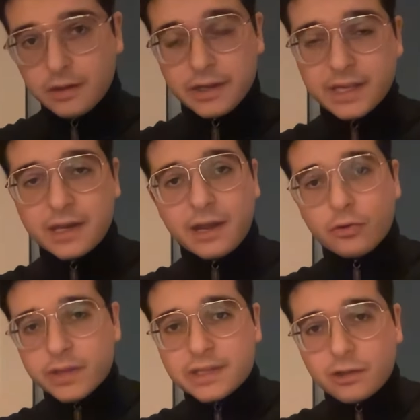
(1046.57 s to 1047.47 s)
Again, I
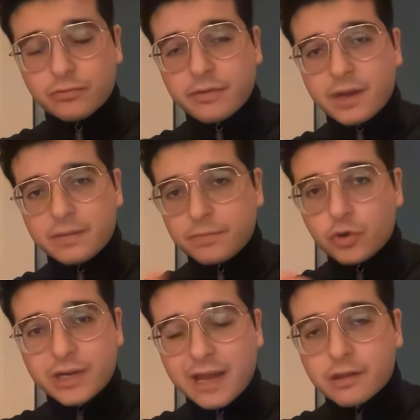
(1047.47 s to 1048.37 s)
already dealt with that. You
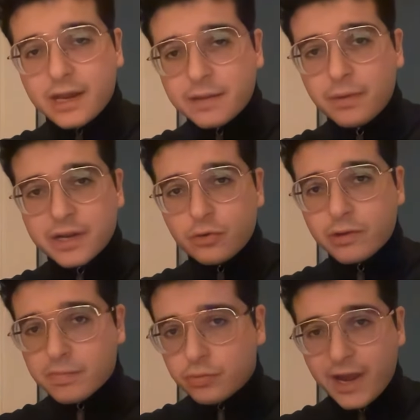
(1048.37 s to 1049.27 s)
can ask anybody who
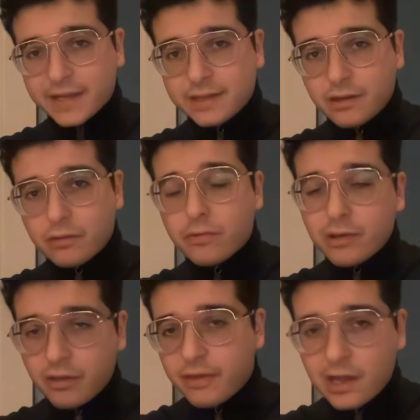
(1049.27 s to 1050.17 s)
has practiced or
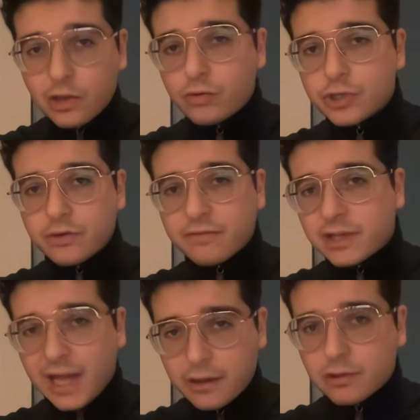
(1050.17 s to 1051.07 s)
is a theologian of
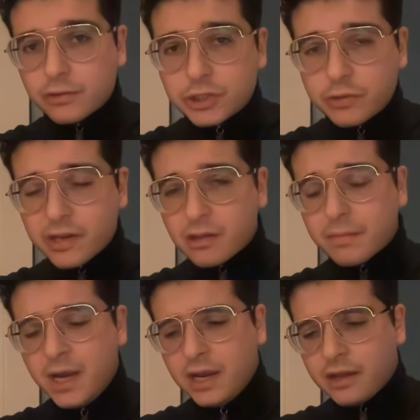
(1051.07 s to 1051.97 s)
classical
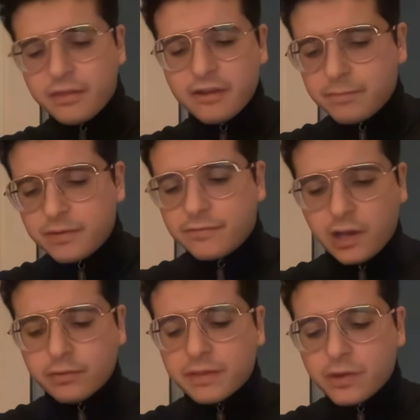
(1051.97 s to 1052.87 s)
Judaism. They have been
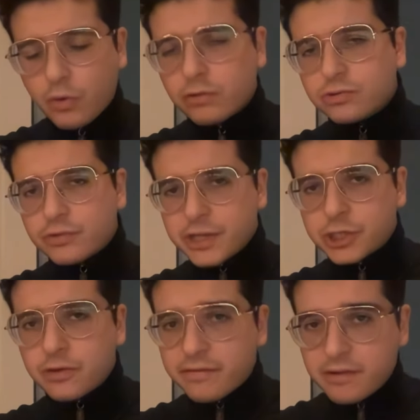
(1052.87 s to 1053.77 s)
following the oral
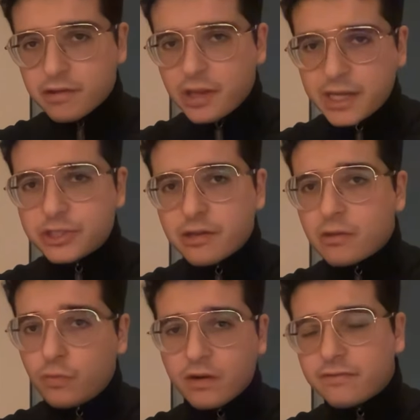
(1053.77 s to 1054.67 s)
tradition of their sages
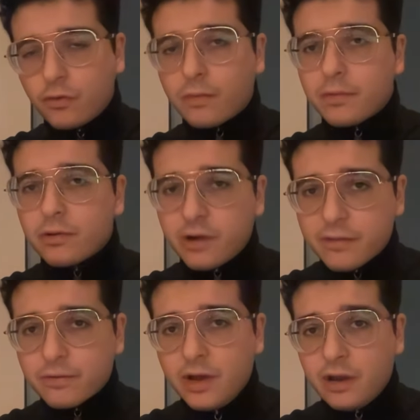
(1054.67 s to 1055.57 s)
in one form or
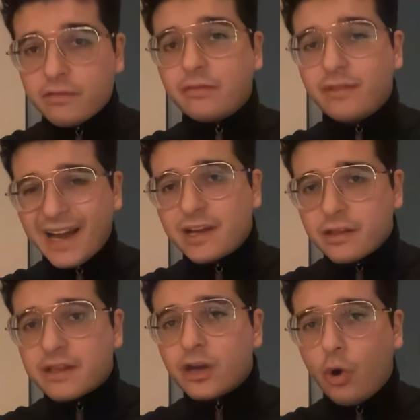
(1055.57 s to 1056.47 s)
another via
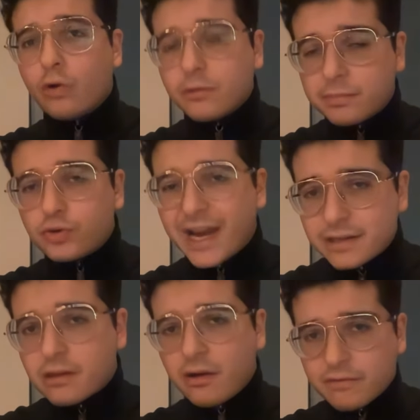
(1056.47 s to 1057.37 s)
the oral
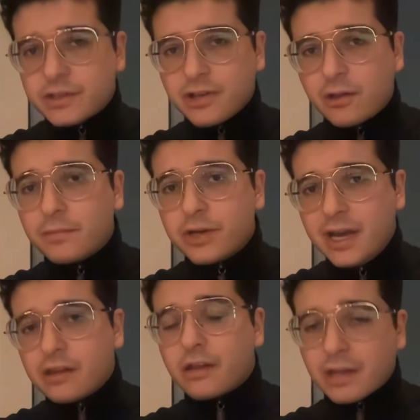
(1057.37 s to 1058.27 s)
practice of the Talmud
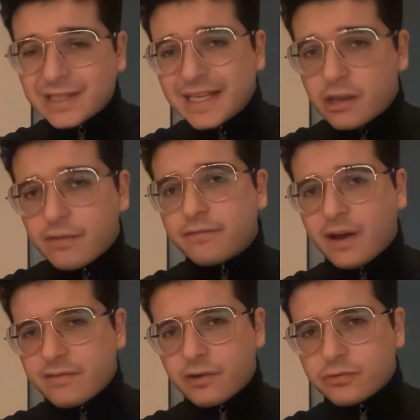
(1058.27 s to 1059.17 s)
since at least the
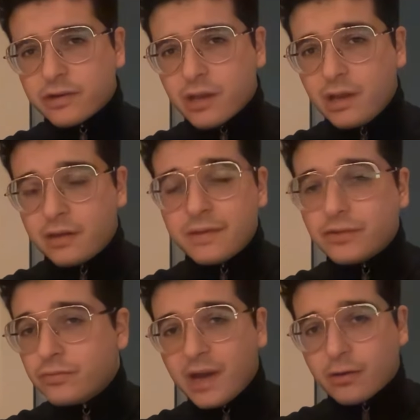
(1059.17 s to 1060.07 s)
500s. They
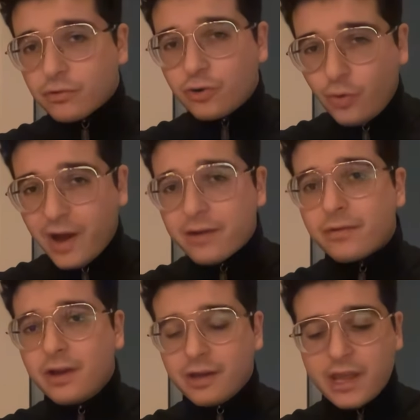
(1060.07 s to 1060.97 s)
do not
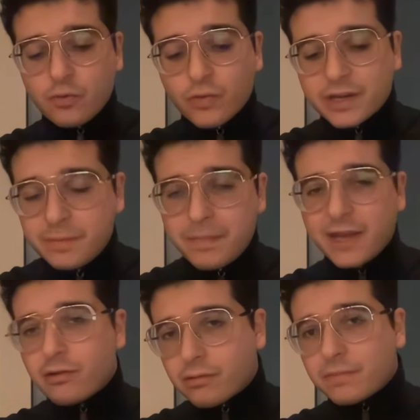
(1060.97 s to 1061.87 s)
require a written
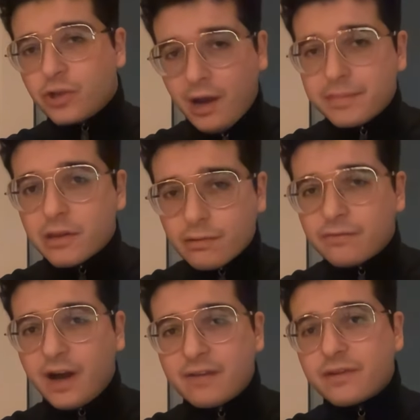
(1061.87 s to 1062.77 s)
manuscript copy
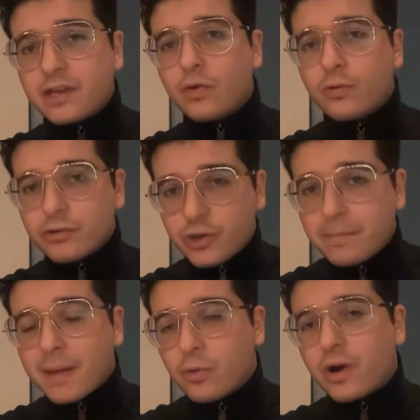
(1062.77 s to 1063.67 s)
surviving in order to
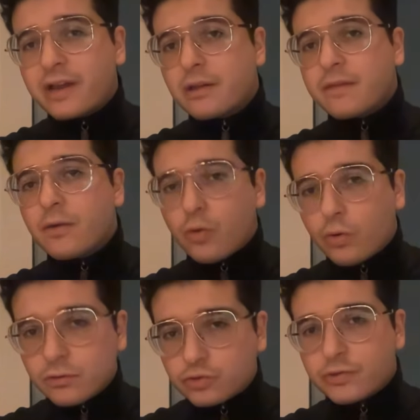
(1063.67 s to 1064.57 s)
memorize their
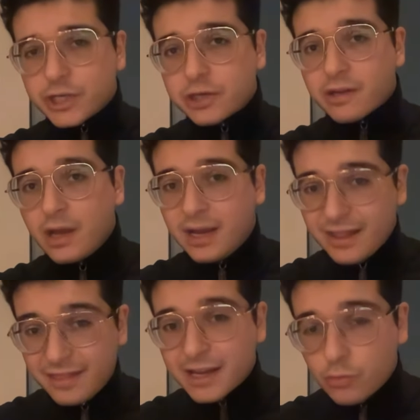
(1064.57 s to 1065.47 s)
oral traditions.
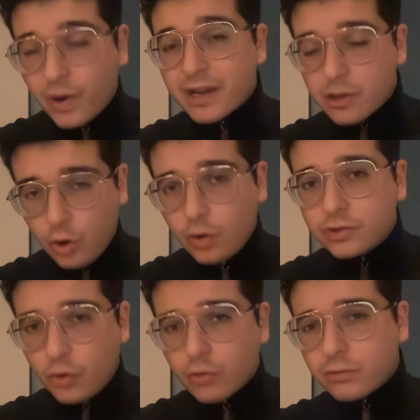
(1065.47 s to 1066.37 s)
That's why it's
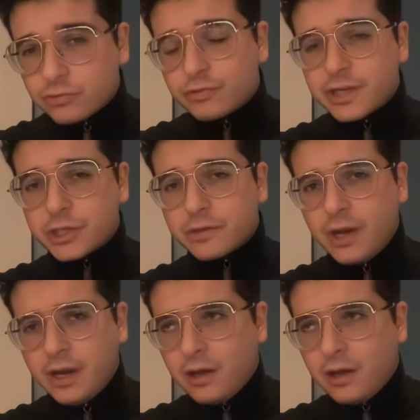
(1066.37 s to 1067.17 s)
called oral tradition.